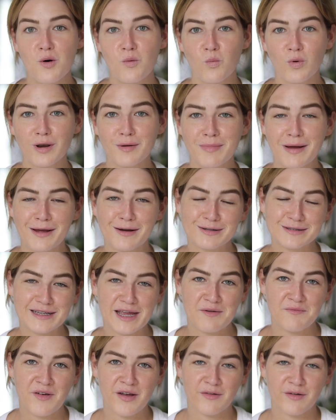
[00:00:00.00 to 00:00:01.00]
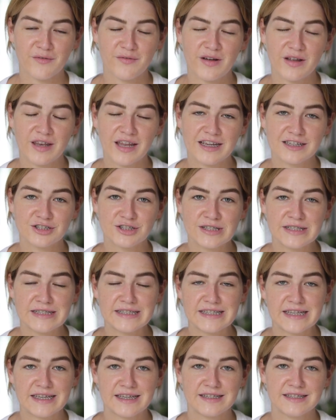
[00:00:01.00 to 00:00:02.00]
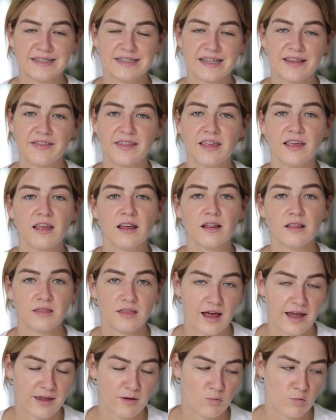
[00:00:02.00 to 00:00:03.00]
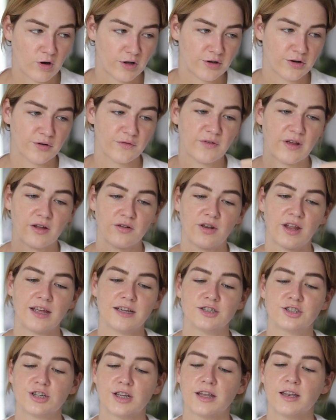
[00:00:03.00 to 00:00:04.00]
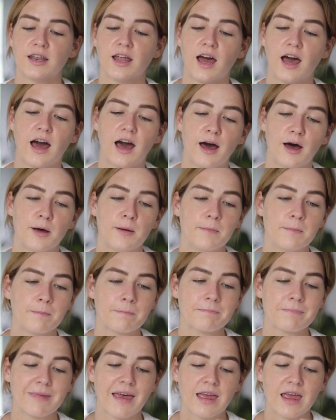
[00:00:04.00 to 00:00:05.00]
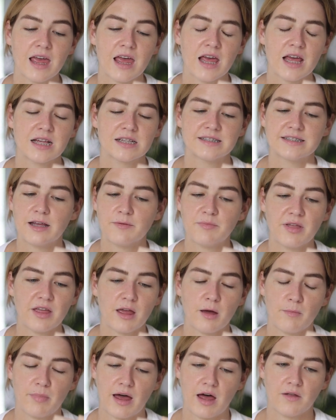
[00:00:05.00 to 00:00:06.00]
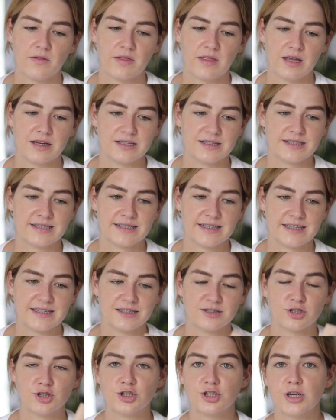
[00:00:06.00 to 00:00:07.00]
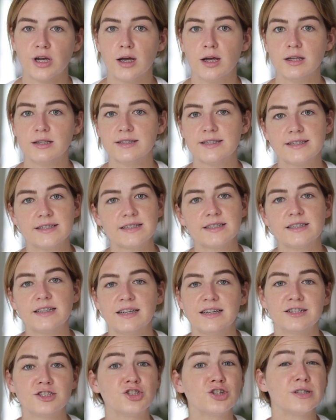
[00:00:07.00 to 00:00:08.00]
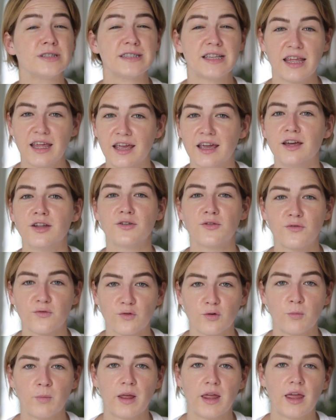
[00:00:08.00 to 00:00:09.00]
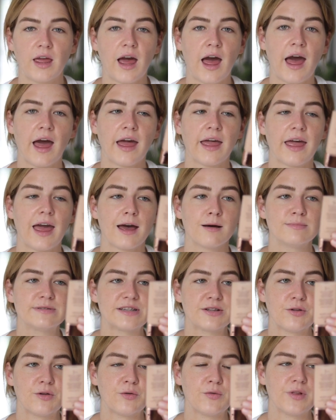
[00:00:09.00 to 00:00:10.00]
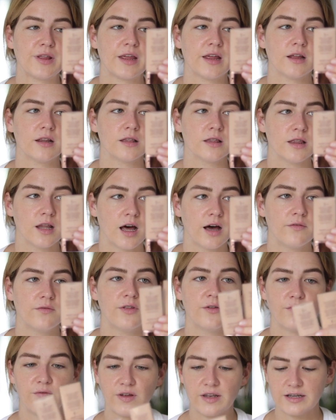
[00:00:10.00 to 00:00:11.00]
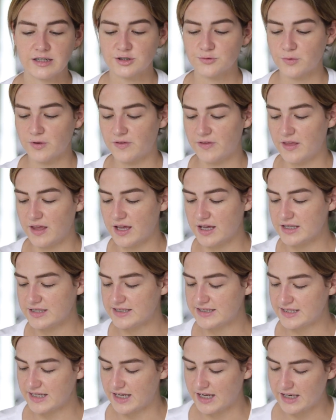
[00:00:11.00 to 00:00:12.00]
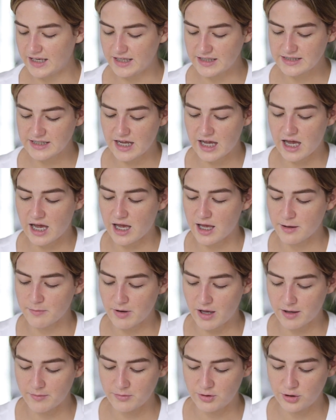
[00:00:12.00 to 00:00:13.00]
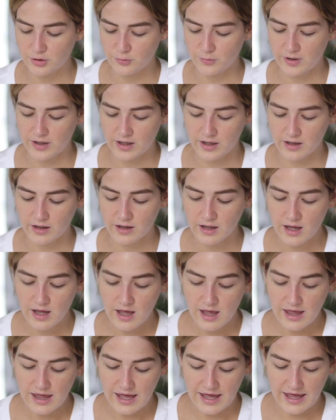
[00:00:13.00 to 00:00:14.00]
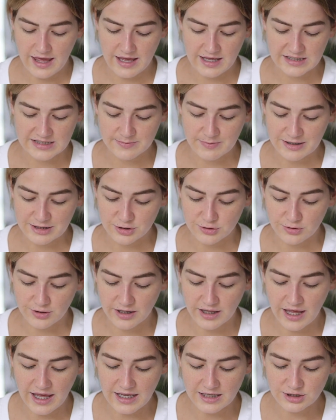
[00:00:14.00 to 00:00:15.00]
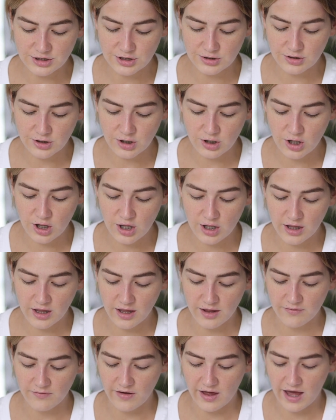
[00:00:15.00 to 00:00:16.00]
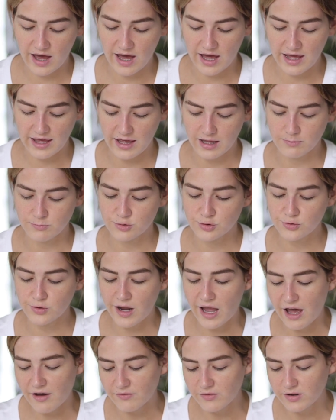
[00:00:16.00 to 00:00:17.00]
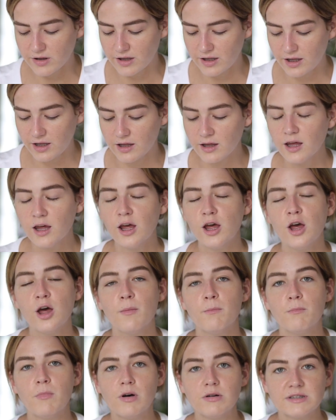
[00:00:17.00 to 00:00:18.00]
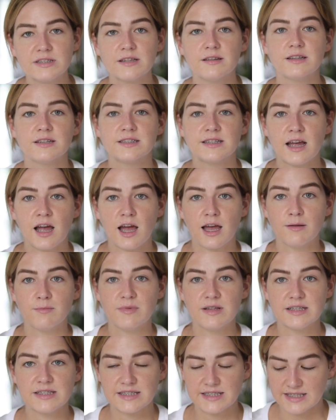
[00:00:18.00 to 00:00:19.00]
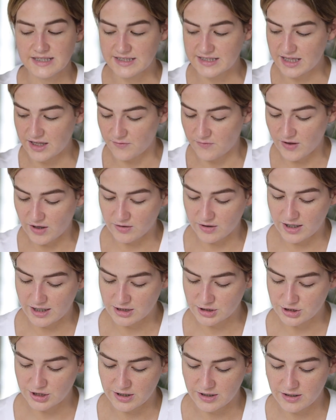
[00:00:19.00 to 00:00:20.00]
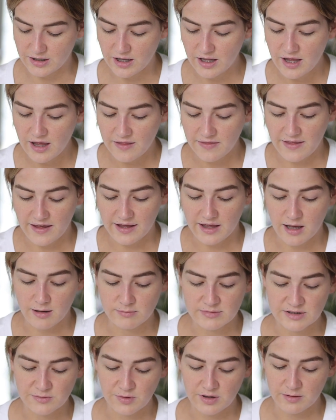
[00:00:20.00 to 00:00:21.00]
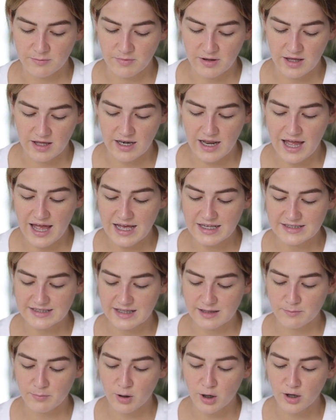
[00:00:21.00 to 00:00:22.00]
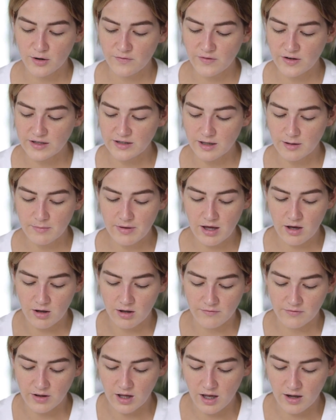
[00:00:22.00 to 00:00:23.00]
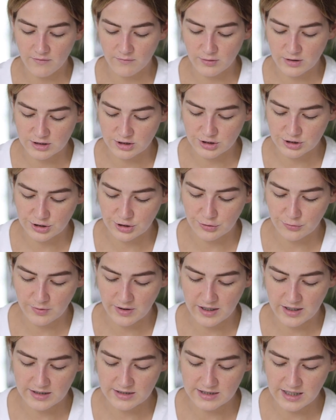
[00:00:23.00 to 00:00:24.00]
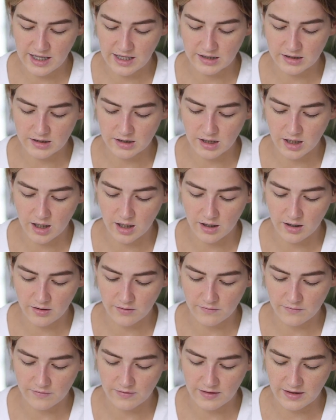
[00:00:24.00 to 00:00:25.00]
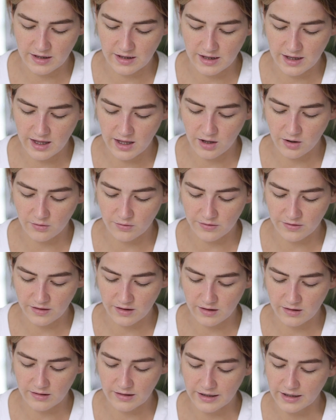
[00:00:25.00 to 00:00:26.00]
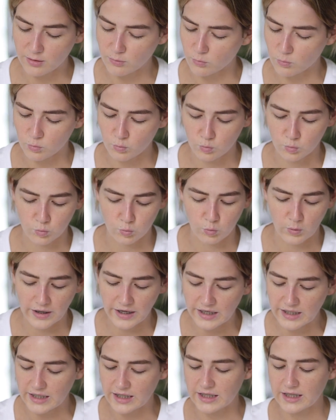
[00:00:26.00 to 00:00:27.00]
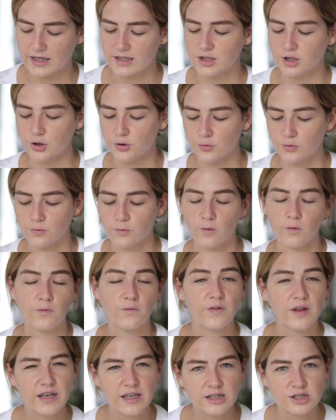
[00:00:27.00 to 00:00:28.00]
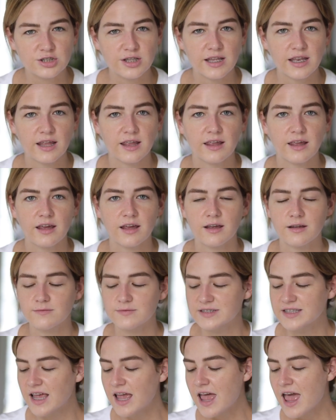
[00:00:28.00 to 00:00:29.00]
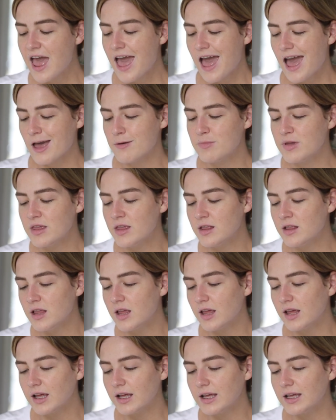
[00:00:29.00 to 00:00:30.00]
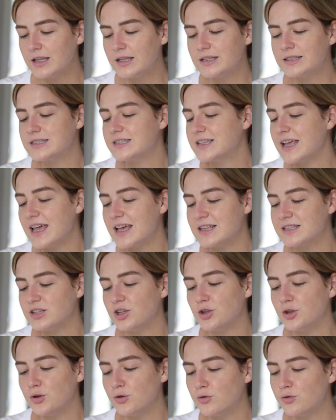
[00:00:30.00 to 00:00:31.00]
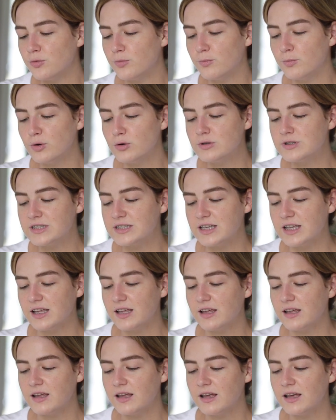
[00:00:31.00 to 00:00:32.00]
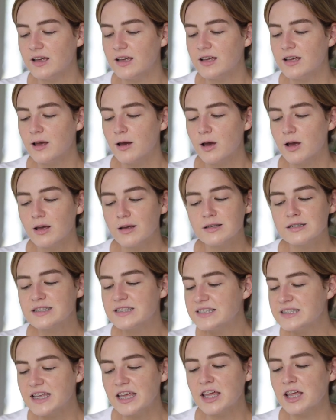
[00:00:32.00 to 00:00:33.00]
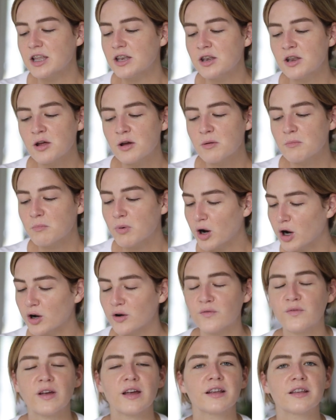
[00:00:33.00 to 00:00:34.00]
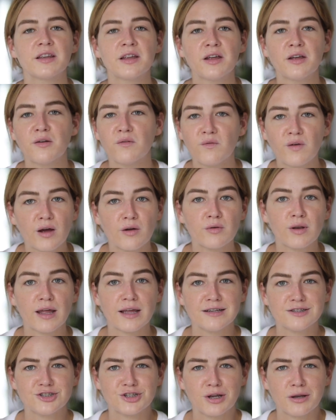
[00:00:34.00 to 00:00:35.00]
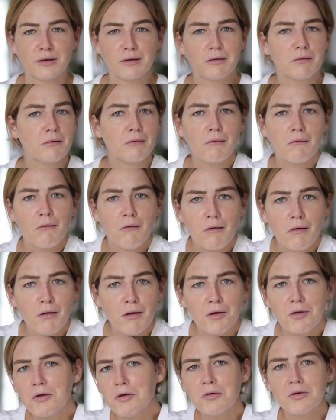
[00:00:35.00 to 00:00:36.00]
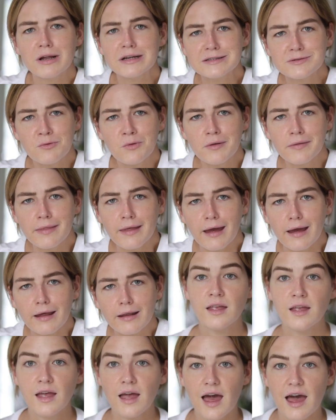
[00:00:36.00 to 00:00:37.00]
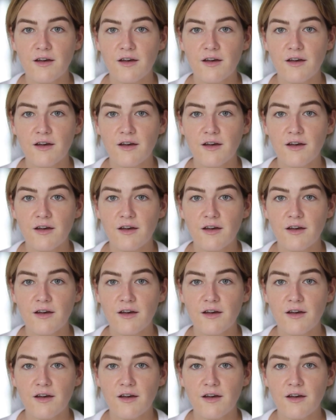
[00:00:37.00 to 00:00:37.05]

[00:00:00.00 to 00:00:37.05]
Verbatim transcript: One of my all-time favorite foundations is the Light Wonder Foundation. Um, something about this is just it's just it for me i absolutely love the finish with this anytime i'm doing a special occasion look if i am traveling most of the time this is the foundation that comes with me it has the perfect amount of coverage to it i love the healthy like radiant youthful finish that it gives i mean it says youth boosting skin perfect foundation who doesn't want that?